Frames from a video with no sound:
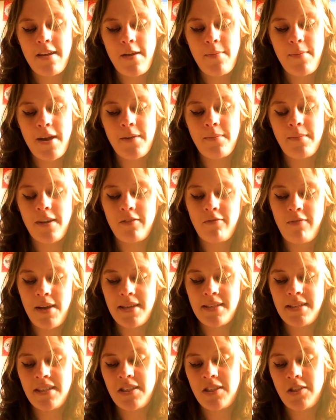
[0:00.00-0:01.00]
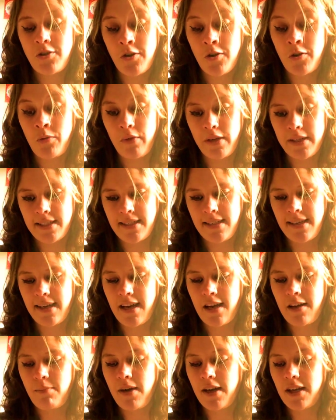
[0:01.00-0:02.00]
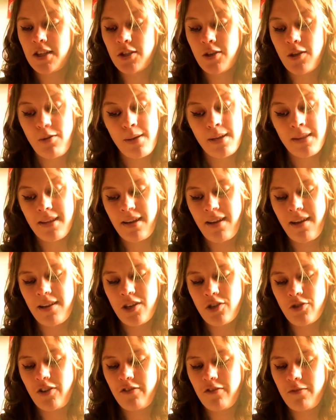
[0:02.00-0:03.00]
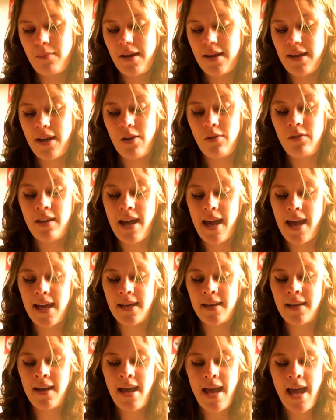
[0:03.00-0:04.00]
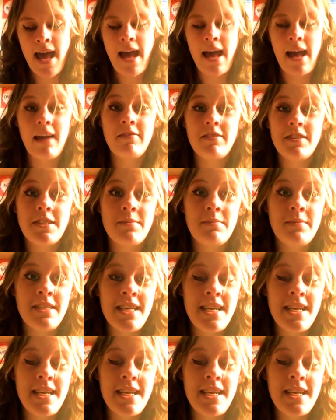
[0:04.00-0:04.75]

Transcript: about my racist dog whistling and my screwing the country for my own gain. Have some